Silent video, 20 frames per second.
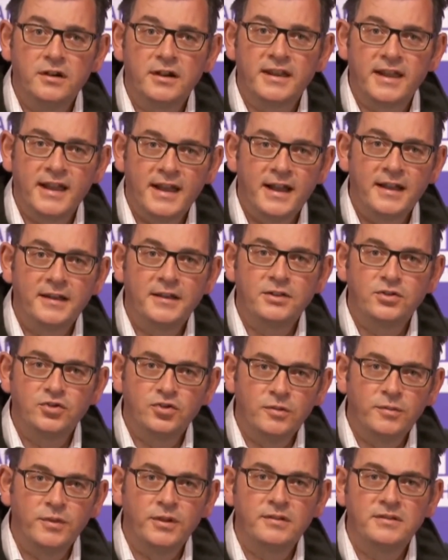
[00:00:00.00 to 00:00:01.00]
that I can't
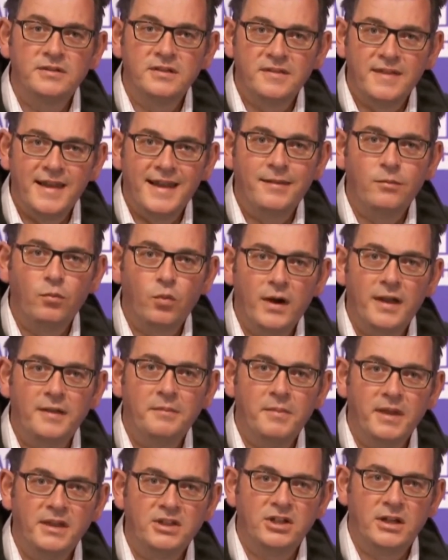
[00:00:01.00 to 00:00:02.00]
attribute to that
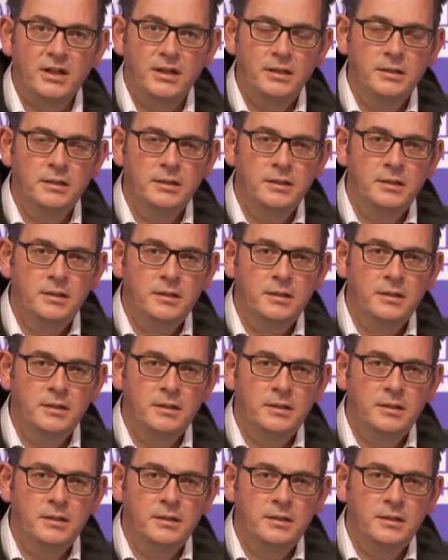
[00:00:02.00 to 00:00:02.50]
one measure